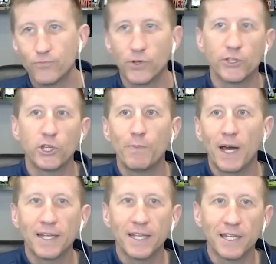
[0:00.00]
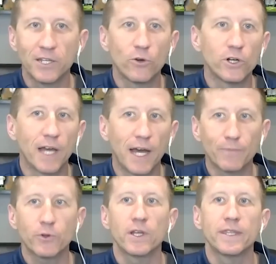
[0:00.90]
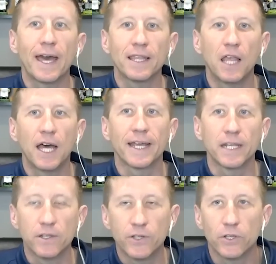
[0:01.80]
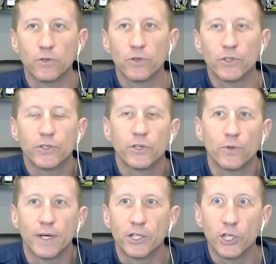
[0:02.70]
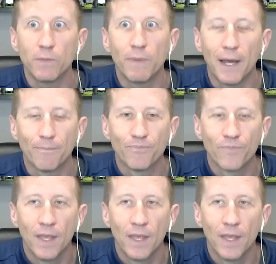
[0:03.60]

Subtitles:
put GPon in order to upgrade that line to GPon.